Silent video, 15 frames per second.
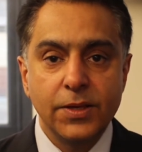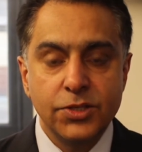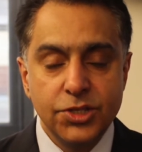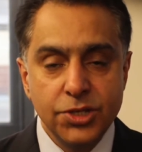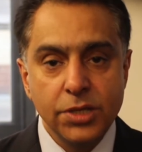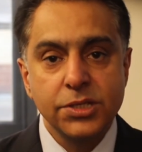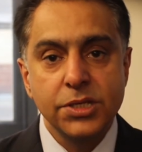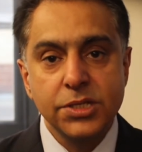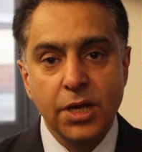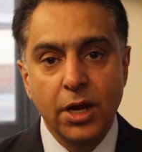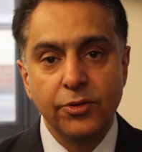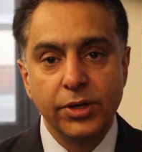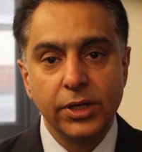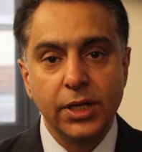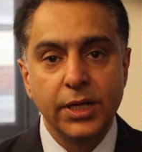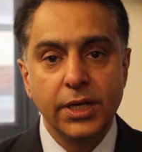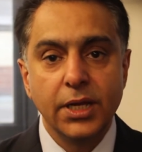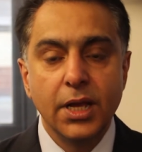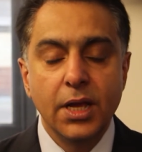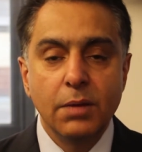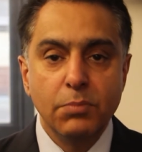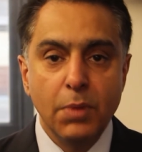just as
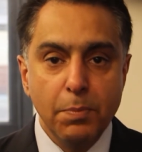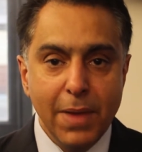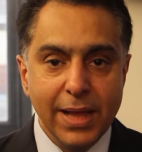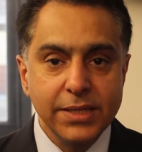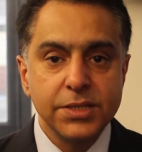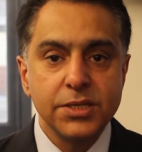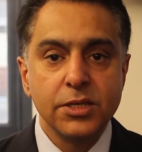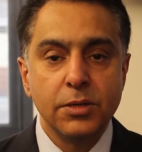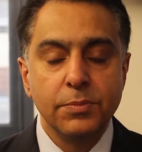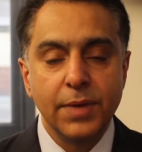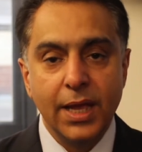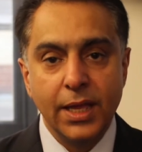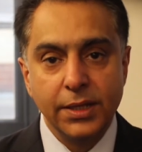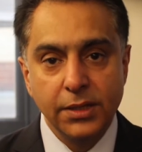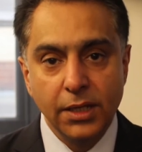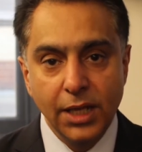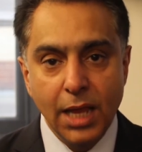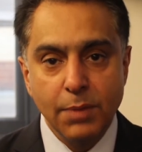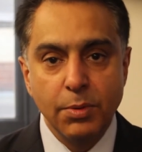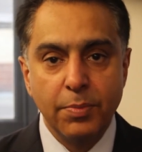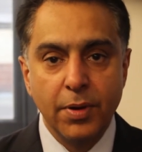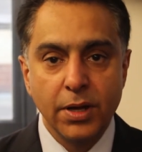currently Momentum and the
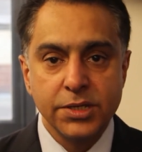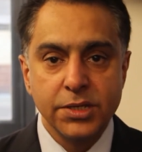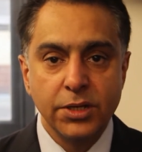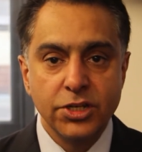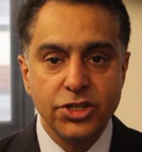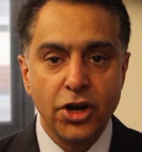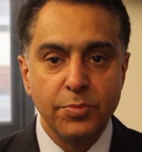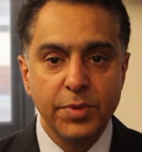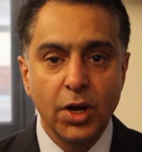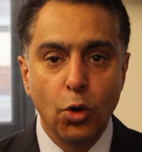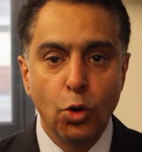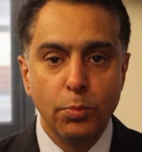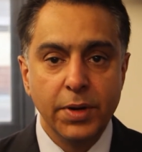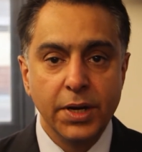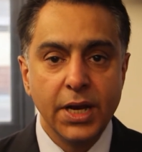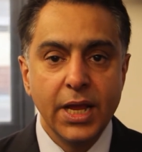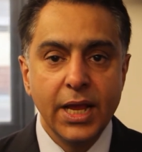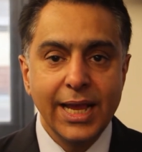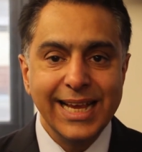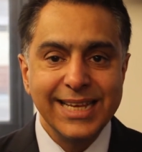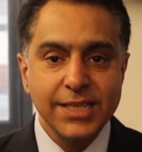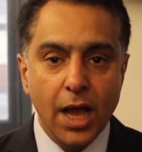Labour Party under Jeremy Corbyn
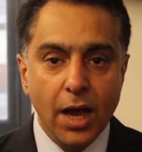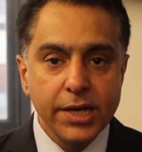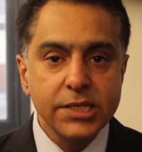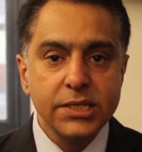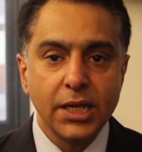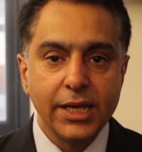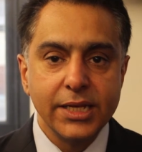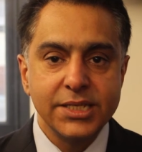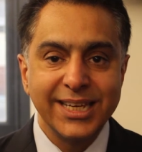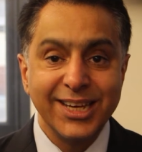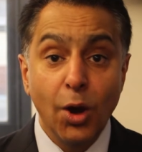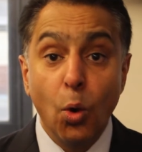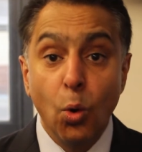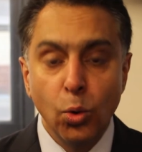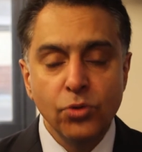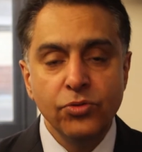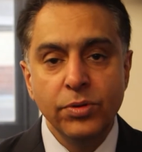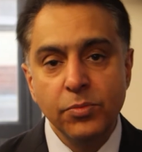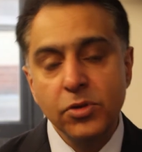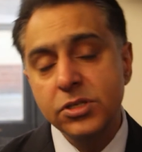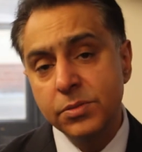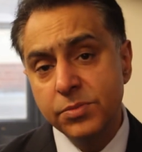is isolating
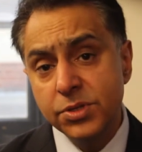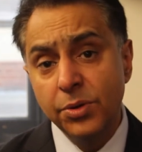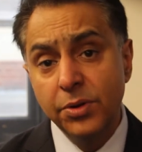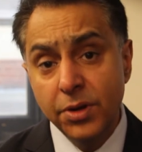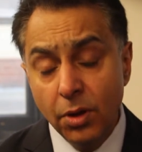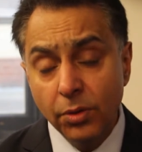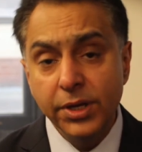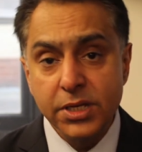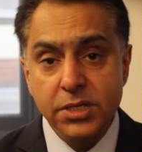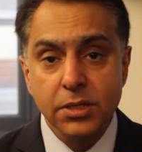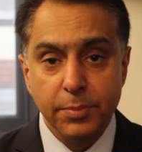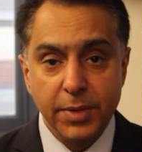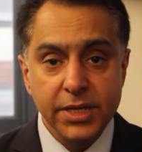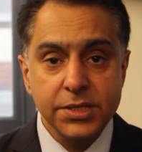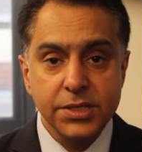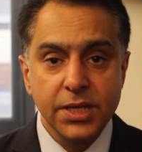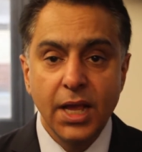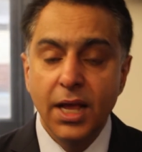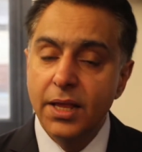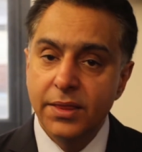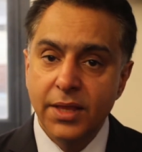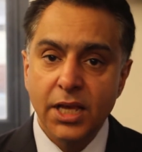ordinary Muslims who are not Islamists,
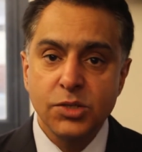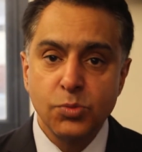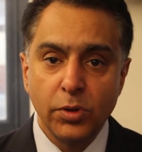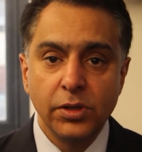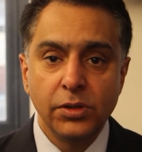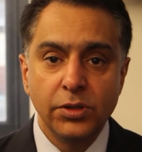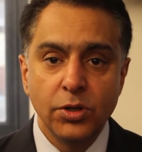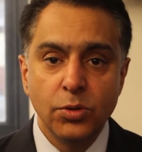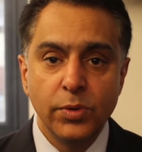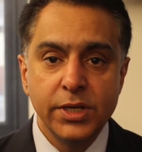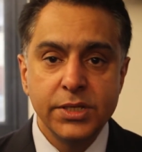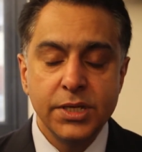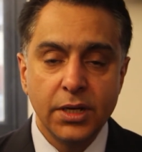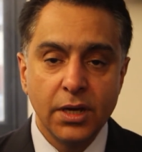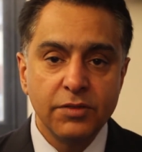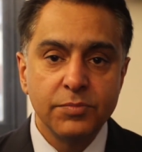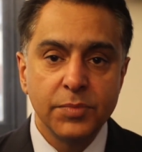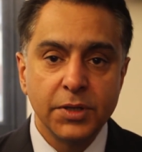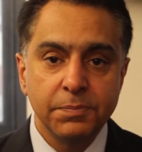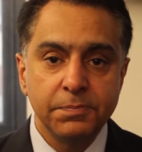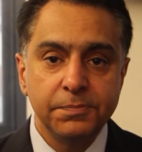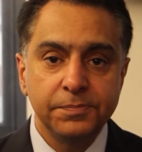that's what he'll do when he's in
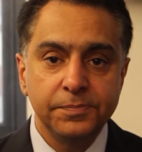government.